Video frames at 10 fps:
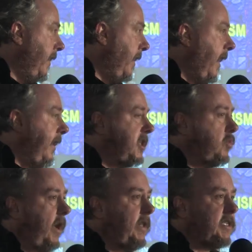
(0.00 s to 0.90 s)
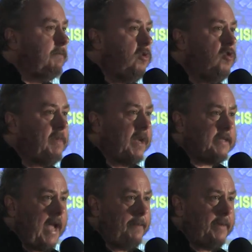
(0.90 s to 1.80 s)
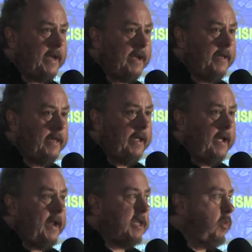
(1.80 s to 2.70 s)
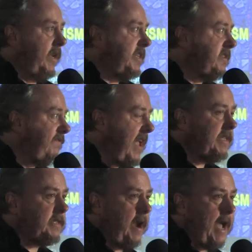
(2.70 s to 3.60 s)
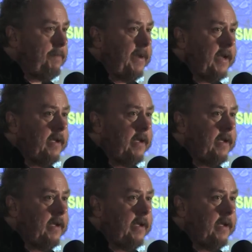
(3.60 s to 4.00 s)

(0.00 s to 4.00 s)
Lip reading: And that's why this movement is happening. And that's why these events are happening.